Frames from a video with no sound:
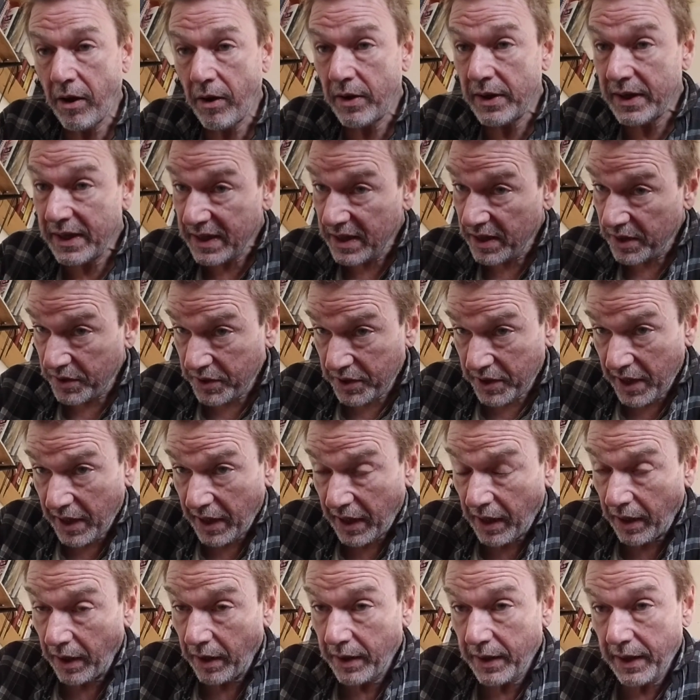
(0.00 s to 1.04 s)

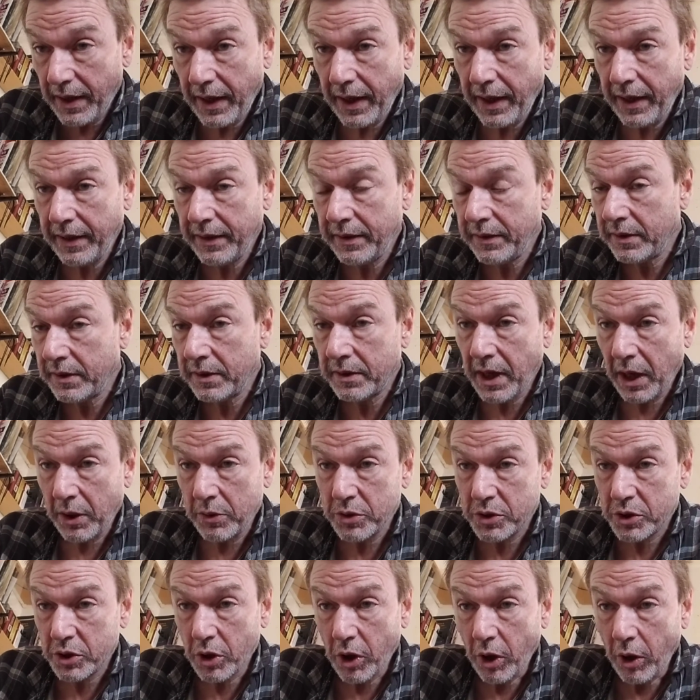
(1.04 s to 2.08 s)
easier in
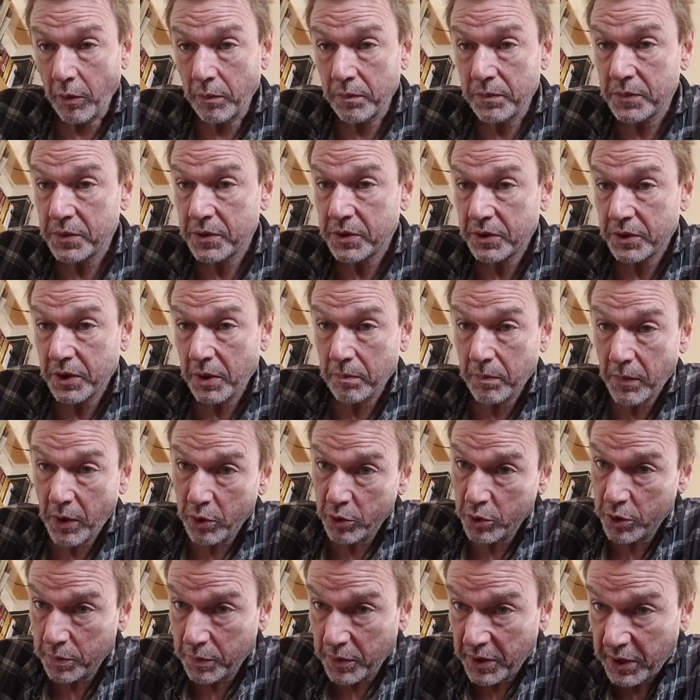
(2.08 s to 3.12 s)
those terms than
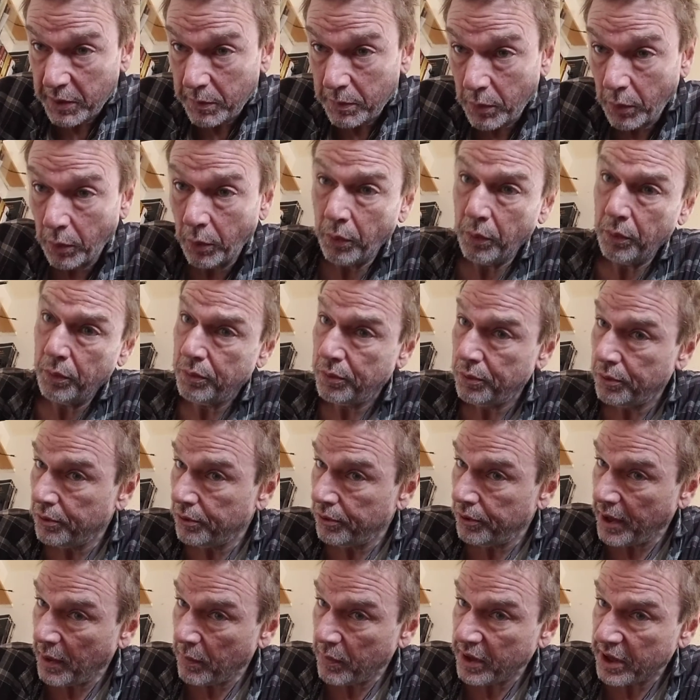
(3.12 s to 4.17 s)
most people.
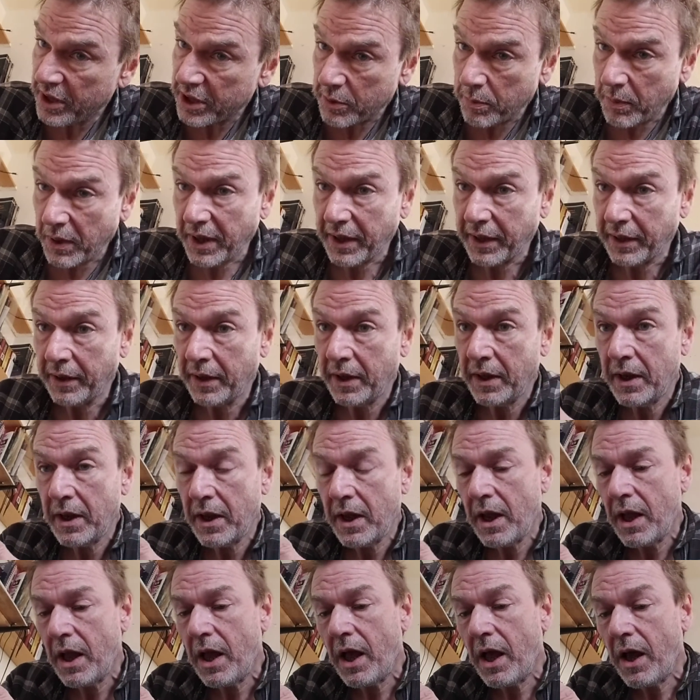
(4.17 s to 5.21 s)
Let me explain.
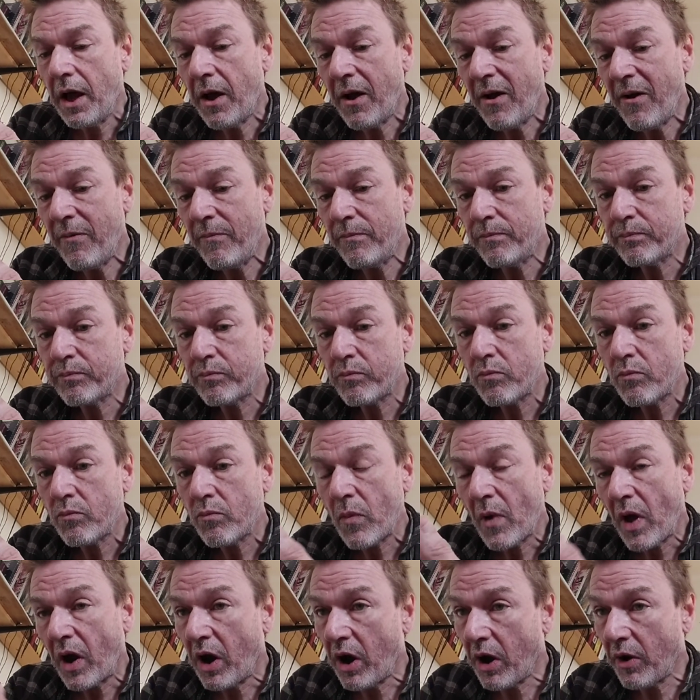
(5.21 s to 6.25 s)
Um,
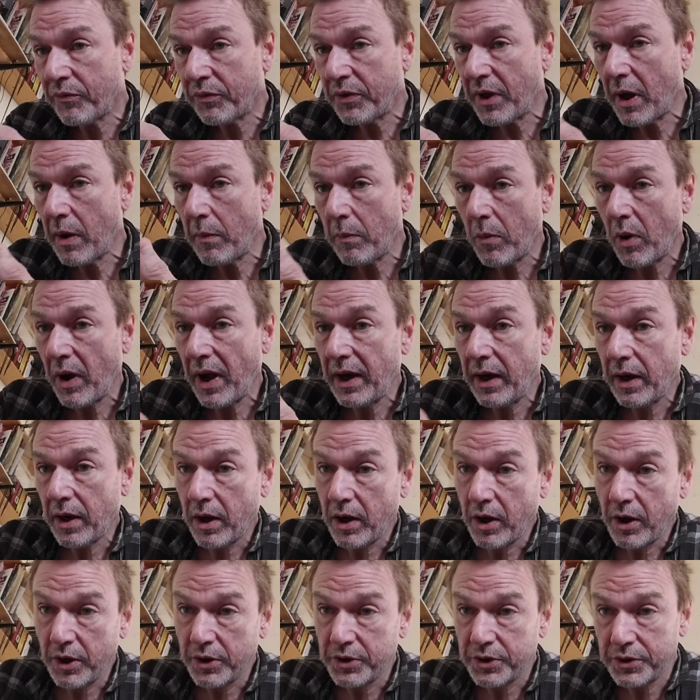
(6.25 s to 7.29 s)
After my
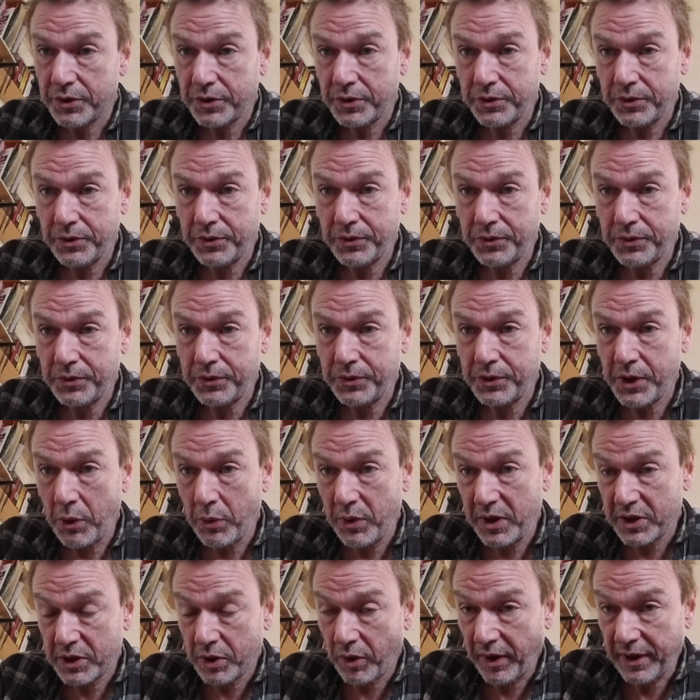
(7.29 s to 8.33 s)
last
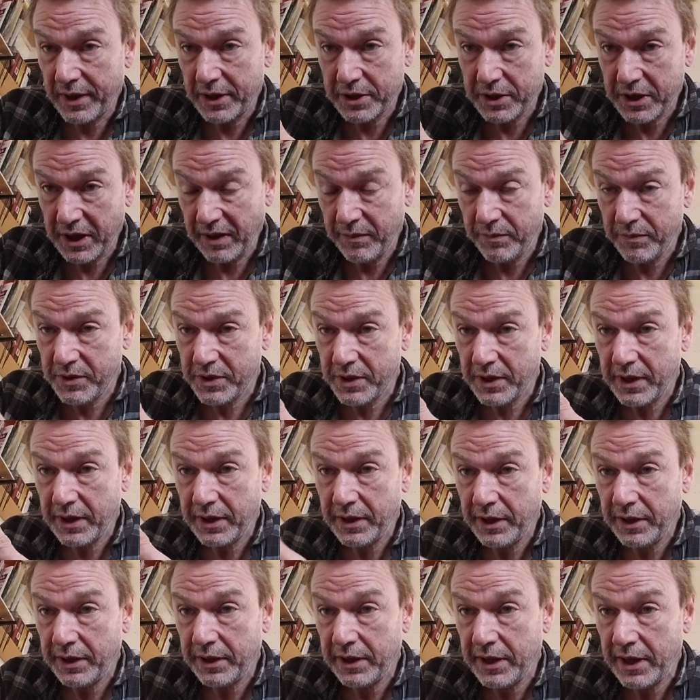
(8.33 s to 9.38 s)
suicide attempt in
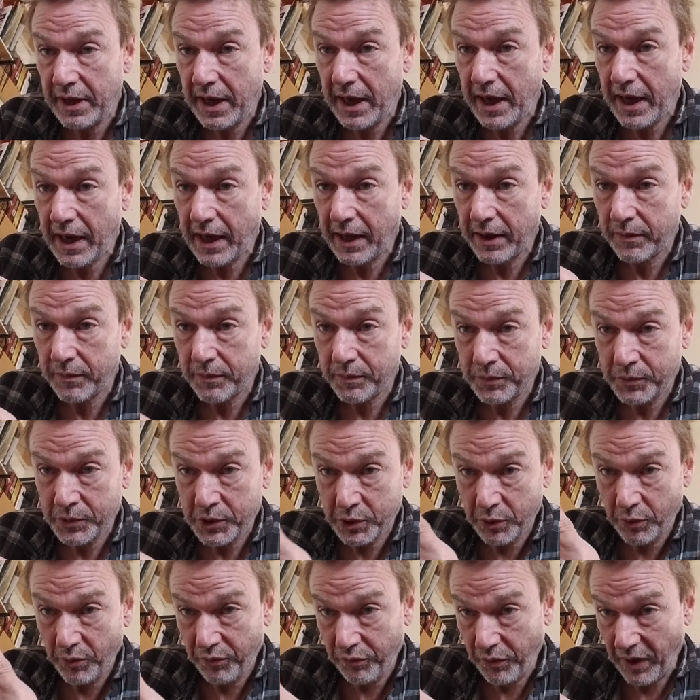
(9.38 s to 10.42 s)
the year
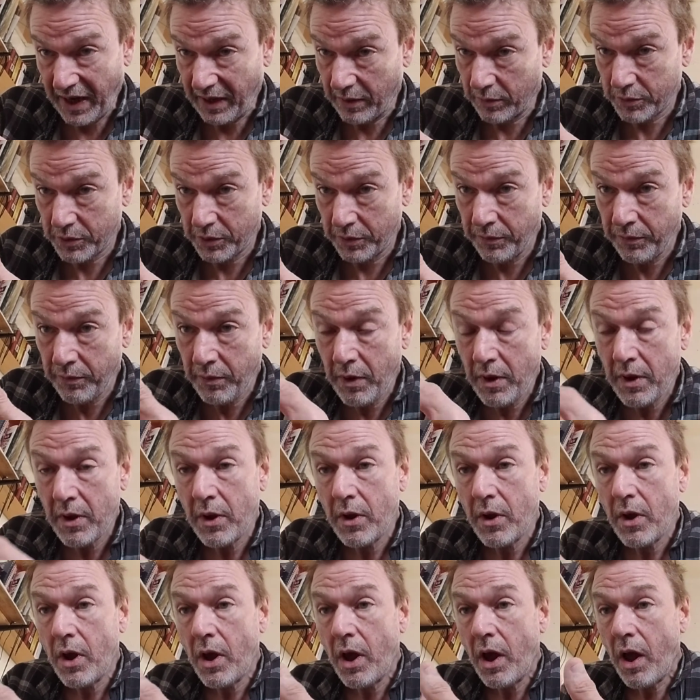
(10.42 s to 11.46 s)
2000,
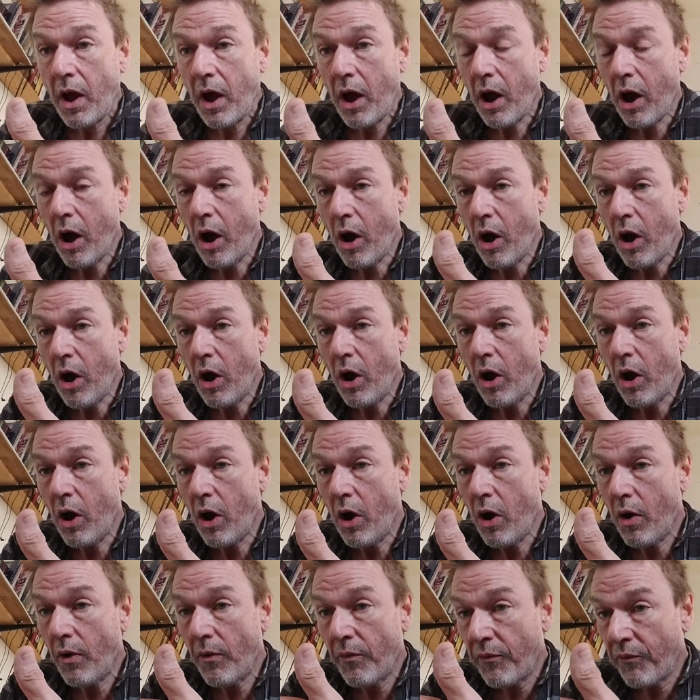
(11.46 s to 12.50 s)
uh,
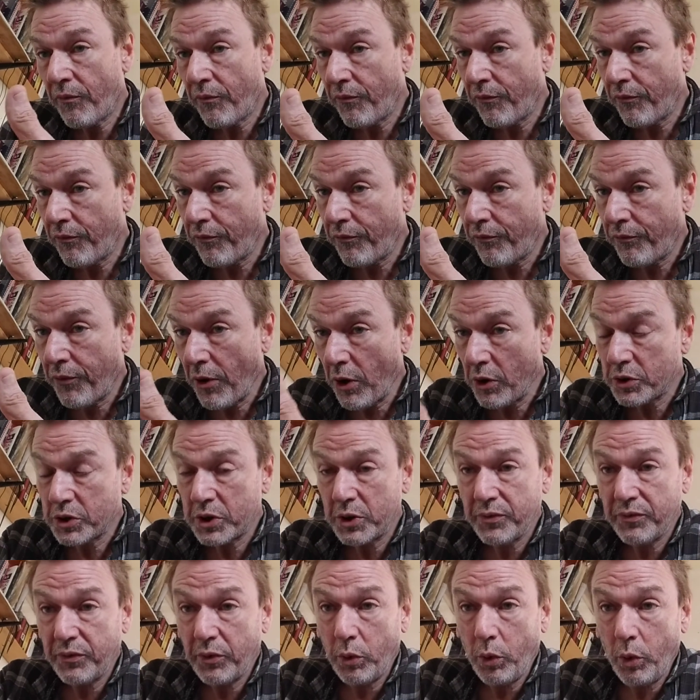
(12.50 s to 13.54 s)
first
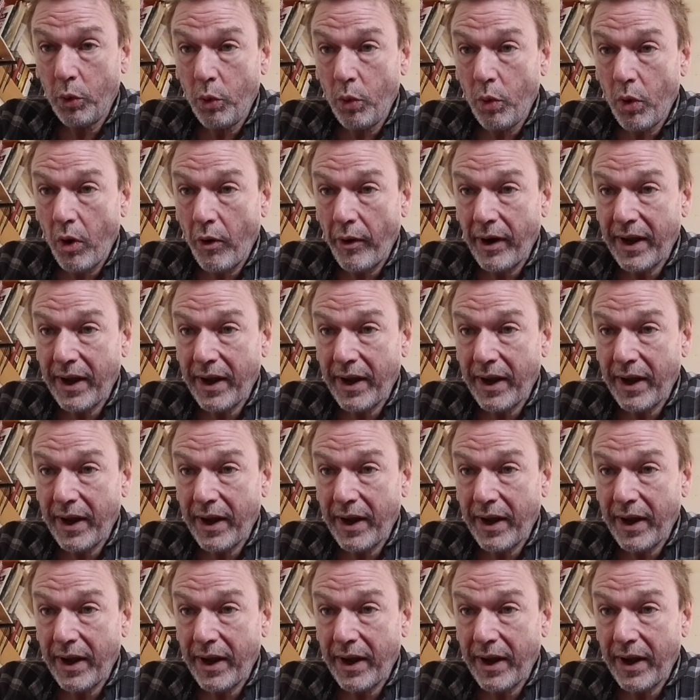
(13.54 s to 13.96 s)
of all,